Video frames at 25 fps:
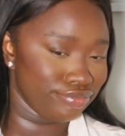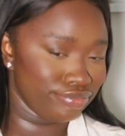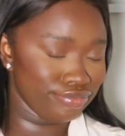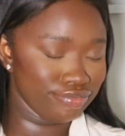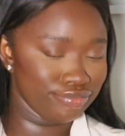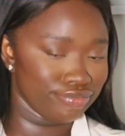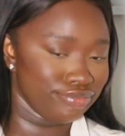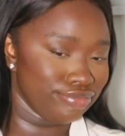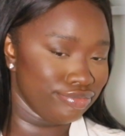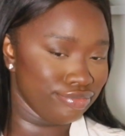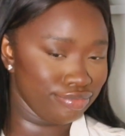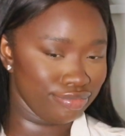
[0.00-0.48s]

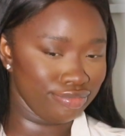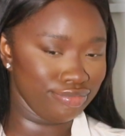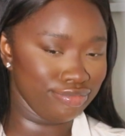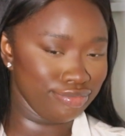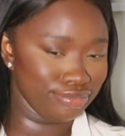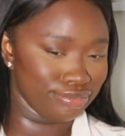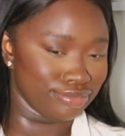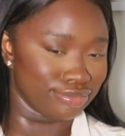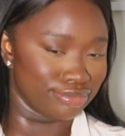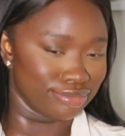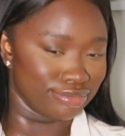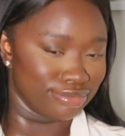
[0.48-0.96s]

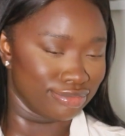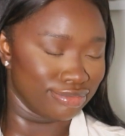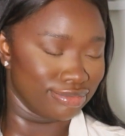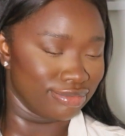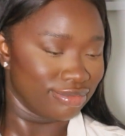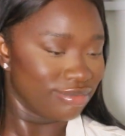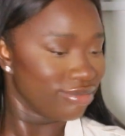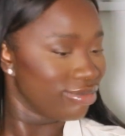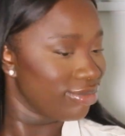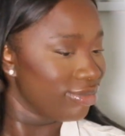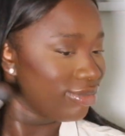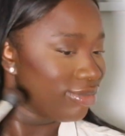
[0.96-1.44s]

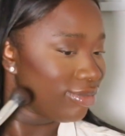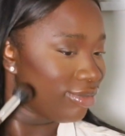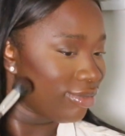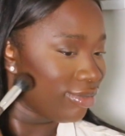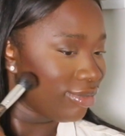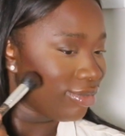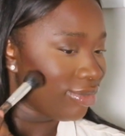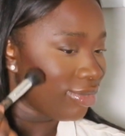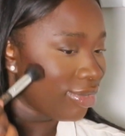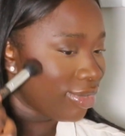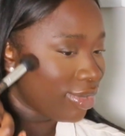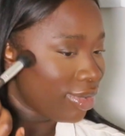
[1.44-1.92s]
Mmm!
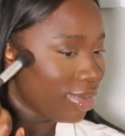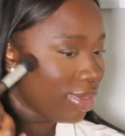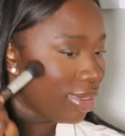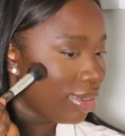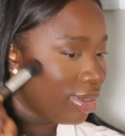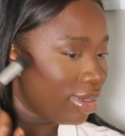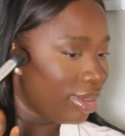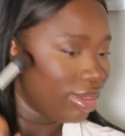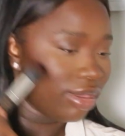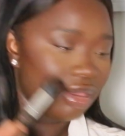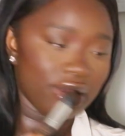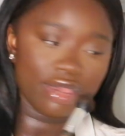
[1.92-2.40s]

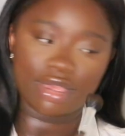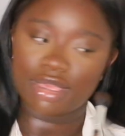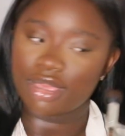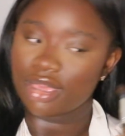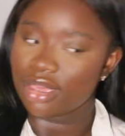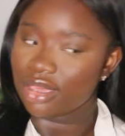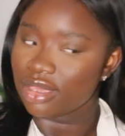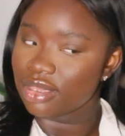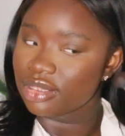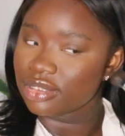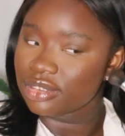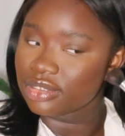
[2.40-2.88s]

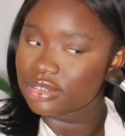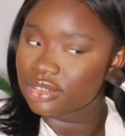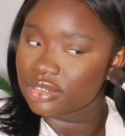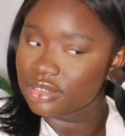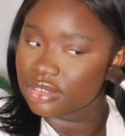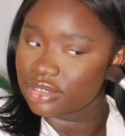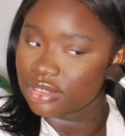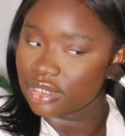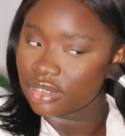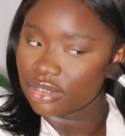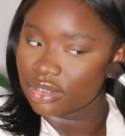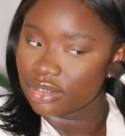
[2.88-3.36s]
Okay,
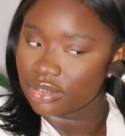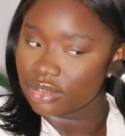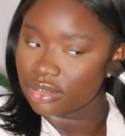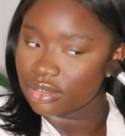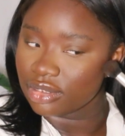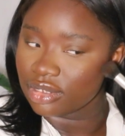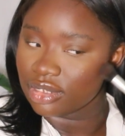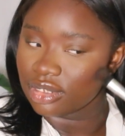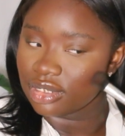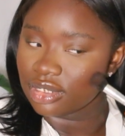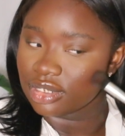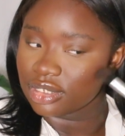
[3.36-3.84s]

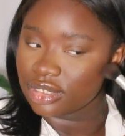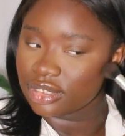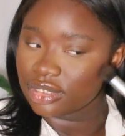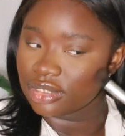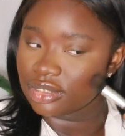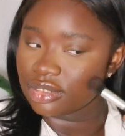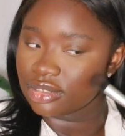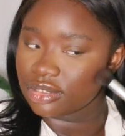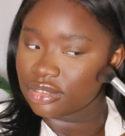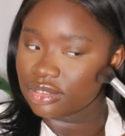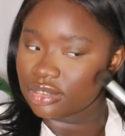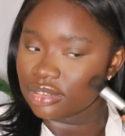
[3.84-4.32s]
so
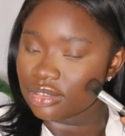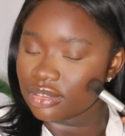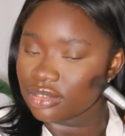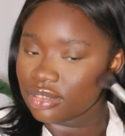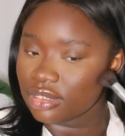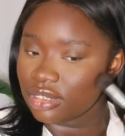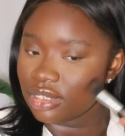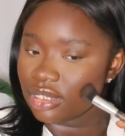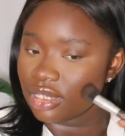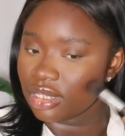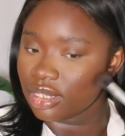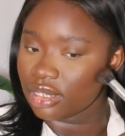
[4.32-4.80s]
let's
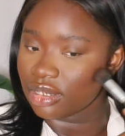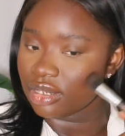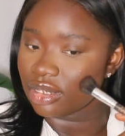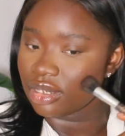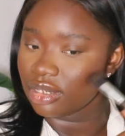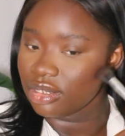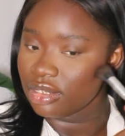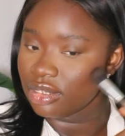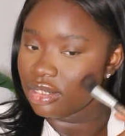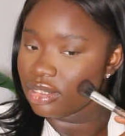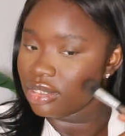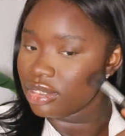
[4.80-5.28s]
do
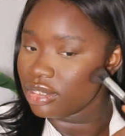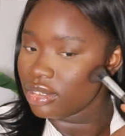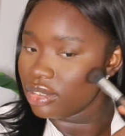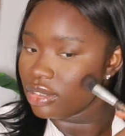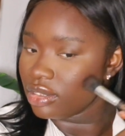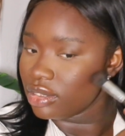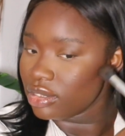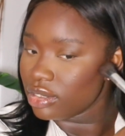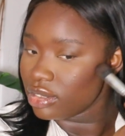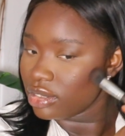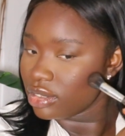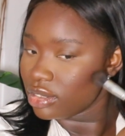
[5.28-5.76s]
here,
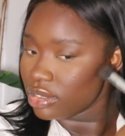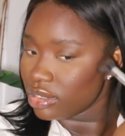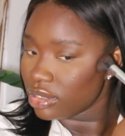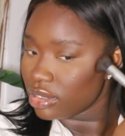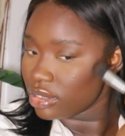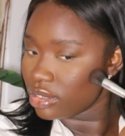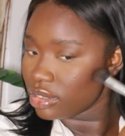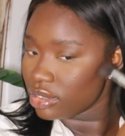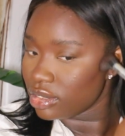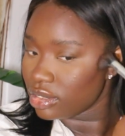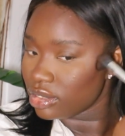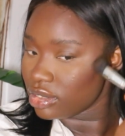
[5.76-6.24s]

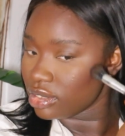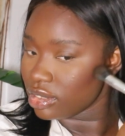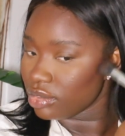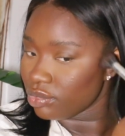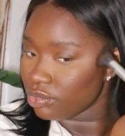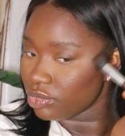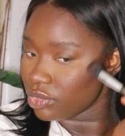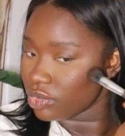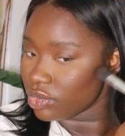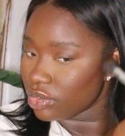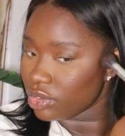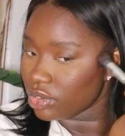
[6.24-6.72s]

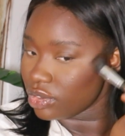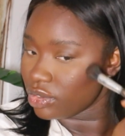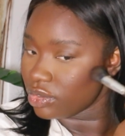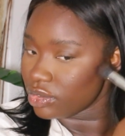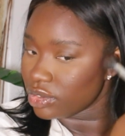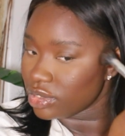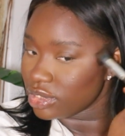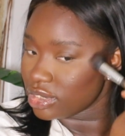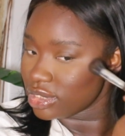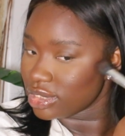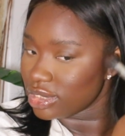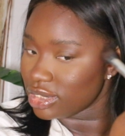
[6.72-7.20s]
then we'll go
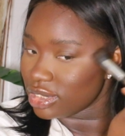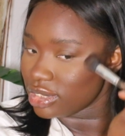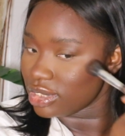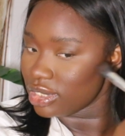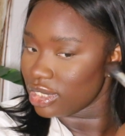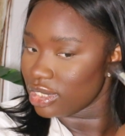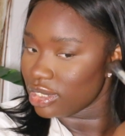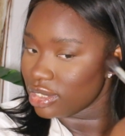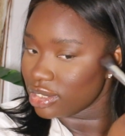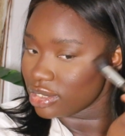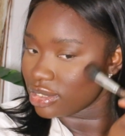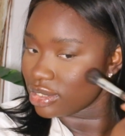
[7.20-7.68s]
on to the
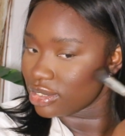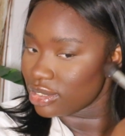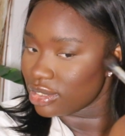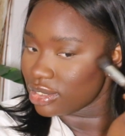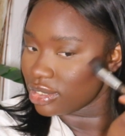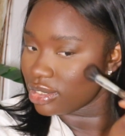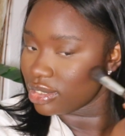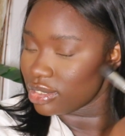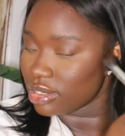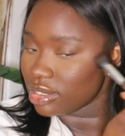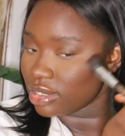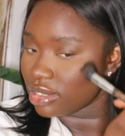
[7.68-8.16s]

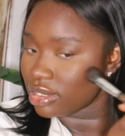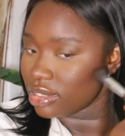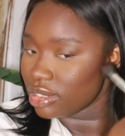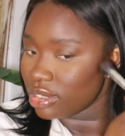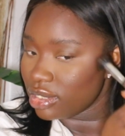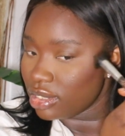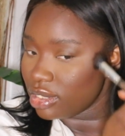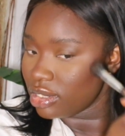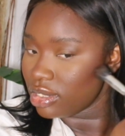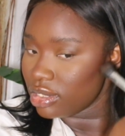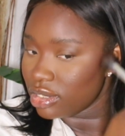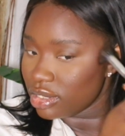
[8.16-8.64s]
next.
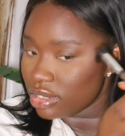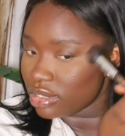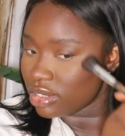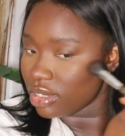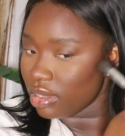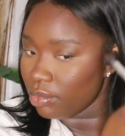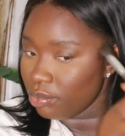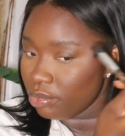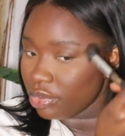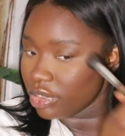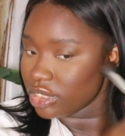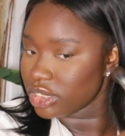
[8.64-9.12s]

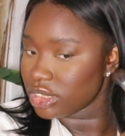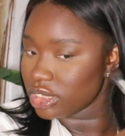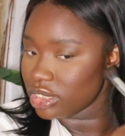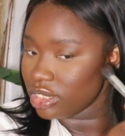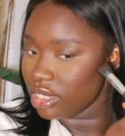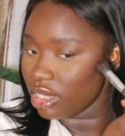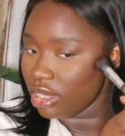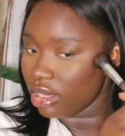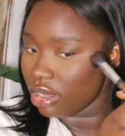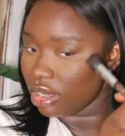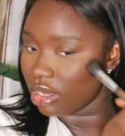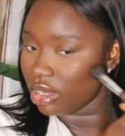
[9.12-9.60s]
So I'm
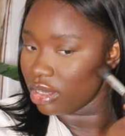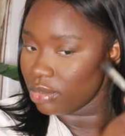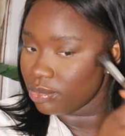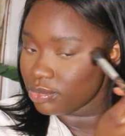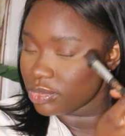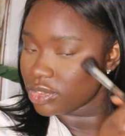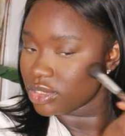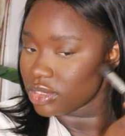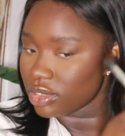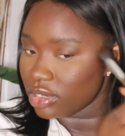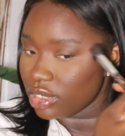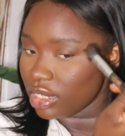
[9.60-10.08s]
brushing it
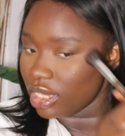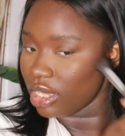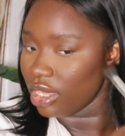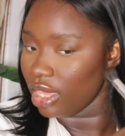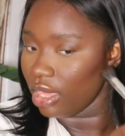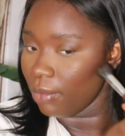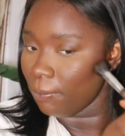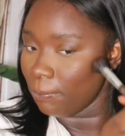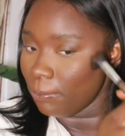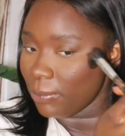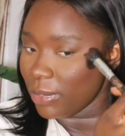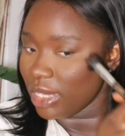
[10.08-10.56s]
up so that
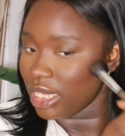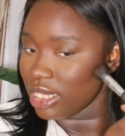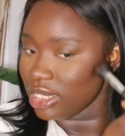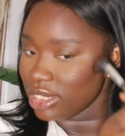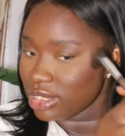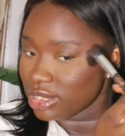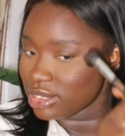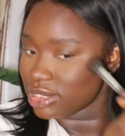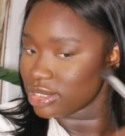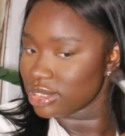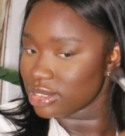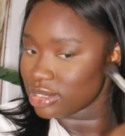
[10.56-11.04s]
it
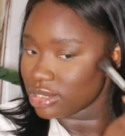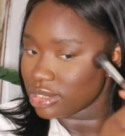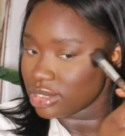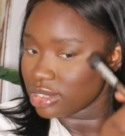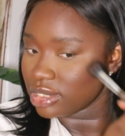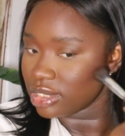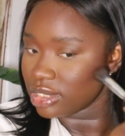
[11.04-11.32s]
meets